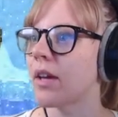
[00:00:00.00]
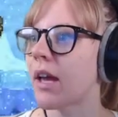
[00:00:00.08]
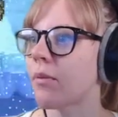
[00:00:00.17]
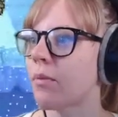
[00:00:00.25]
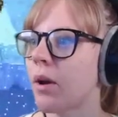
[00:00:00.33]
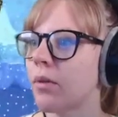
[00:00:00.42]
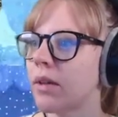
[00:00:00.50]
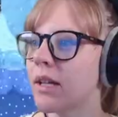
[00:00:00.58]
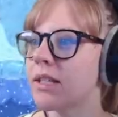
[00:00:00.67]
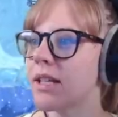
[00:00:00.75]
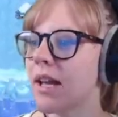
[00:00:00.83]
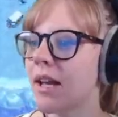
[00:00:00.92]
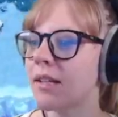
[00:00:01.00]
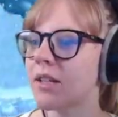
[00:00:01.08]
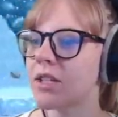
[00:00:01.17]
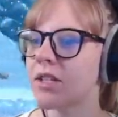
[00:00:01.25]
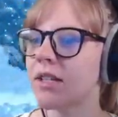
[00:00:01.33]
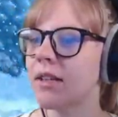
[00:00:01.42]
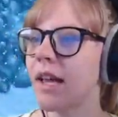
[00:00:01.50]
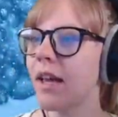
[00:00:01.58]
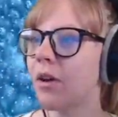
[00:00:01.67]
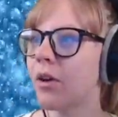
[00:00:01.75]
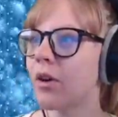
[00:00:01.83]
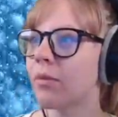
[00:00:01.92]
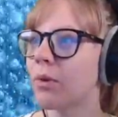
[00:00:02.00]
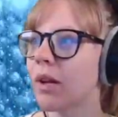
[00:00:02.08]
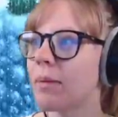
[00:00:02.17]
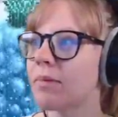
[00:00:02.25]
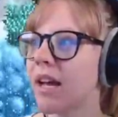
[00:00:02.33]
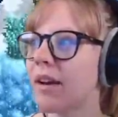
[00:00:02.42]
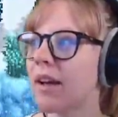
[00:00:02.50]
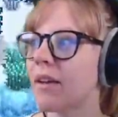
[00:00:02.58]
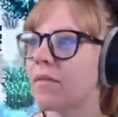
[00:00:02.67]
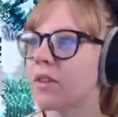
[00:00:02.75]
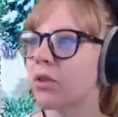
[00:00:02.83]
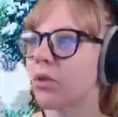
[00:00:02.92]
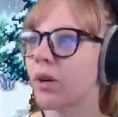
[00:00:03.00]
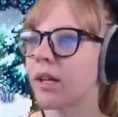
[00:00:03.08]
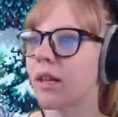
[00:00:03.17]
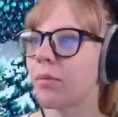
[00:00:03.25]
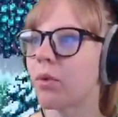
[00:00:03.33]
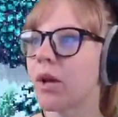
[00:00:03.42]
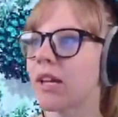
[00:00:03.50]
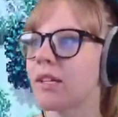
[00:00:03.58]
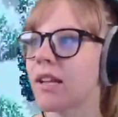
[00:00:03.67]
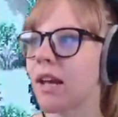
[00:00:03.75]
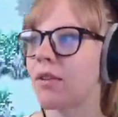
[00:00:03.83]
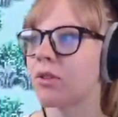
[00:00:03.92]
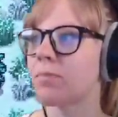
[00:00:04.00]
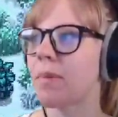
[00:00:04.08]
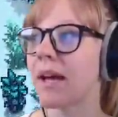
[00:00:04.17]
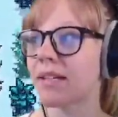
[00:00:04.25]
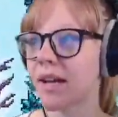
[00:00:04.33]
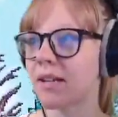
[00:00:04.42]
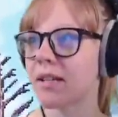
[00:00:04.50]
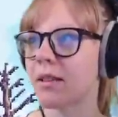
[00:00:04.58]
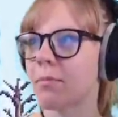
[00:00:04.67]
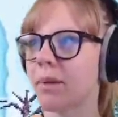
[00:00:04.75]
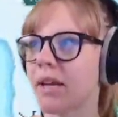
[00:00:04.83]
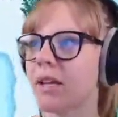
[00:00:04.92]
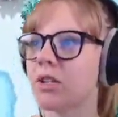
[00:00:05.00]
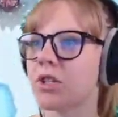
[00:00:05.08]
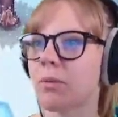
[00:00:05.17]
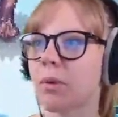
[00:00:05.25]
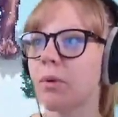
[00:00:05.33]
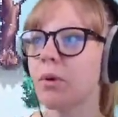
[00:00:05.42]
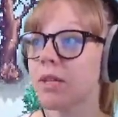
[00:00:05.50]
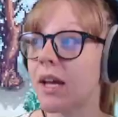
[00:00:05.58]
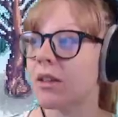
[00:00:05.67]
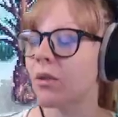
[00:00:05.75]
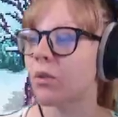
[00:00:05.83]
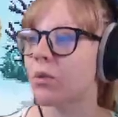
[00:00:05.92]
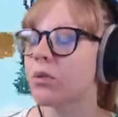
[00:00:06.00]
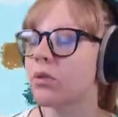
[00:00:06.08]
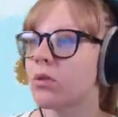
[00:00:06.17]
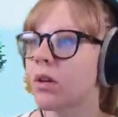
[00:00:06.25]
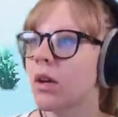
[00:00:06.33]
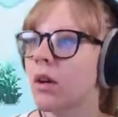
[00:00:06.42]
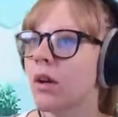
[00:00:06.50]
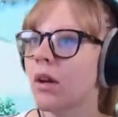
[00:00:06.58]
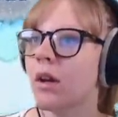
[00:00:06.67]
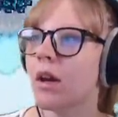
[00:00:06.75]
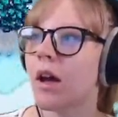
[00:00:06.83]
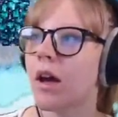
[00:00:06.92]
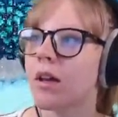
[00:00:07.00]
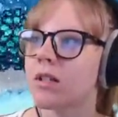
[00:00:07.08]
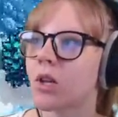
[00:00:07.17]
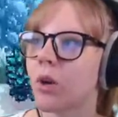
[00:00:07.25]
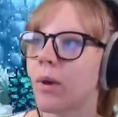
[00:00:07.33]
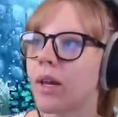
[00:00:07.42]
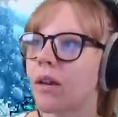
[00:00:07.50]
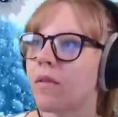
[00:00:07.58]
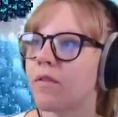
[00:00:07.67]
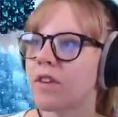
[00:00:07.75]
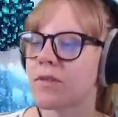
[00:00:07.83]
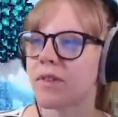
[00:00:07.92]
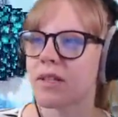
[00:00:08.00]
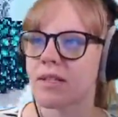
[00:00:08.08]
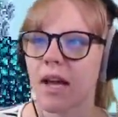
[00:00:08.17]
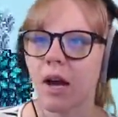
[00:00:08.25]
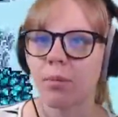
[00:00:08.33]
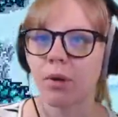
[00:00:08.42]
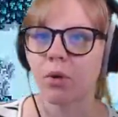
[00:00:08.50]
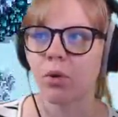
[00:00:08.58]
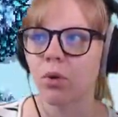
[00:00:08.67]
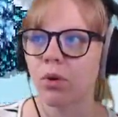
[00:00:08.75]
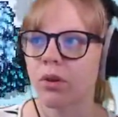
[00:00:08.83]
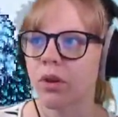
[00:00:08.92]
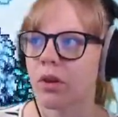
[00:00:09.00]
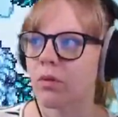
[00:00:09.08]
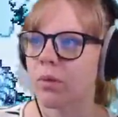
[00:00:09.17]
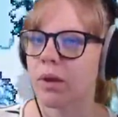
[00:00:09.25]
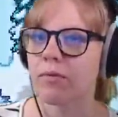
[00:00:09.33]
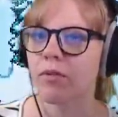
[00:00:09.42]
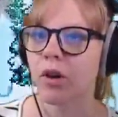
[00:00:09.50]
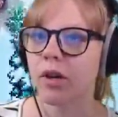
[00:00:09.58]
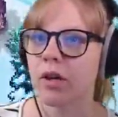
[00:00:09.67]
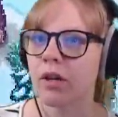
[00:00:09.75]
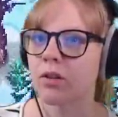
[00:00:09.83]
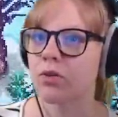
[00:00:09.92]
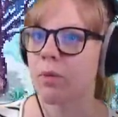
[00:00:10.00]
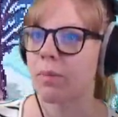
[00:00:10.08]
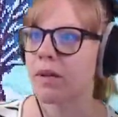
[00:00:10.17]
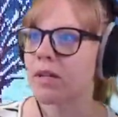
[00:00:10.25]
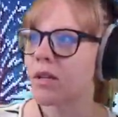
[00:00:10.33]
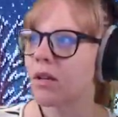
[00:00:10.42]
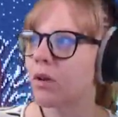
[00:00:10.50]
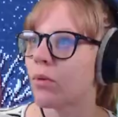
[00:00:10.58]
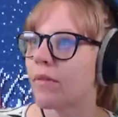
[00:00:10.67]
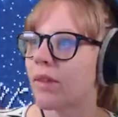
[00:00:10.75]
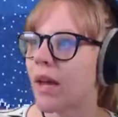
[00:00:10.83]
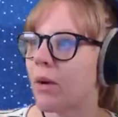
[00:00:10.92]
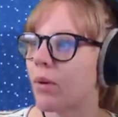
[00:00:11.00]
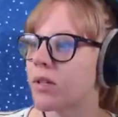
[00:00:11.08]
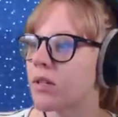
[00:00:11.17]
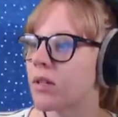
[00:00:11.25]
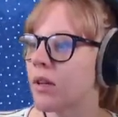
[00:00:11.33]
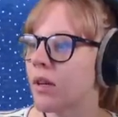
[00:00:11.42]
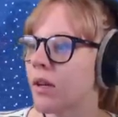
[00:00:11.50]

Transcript: Okay, well, let's uh, just get home. We'll empty out our inventory. Then we'll head down back down to the beach. And we will take the horse uh, so we can fish for this albacore that we've got to drop into whoever that was.